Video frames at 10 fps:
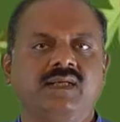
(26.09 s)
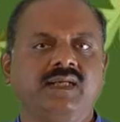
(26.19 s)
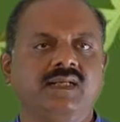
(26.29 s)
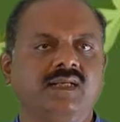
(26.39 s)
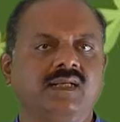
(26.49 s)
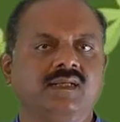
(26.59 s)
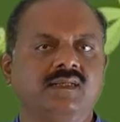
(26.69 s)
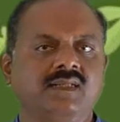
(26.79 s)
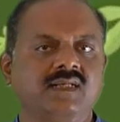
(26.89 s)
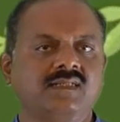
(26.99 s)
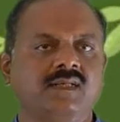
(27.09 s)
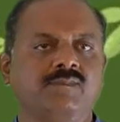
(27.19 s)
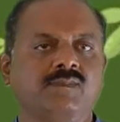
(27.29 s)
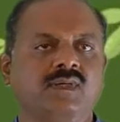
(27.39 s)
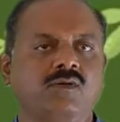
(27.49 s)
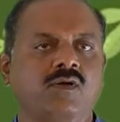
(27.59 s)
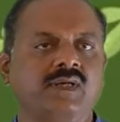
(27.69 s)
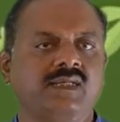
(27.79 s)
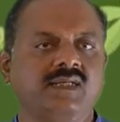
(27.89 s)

in the some chronic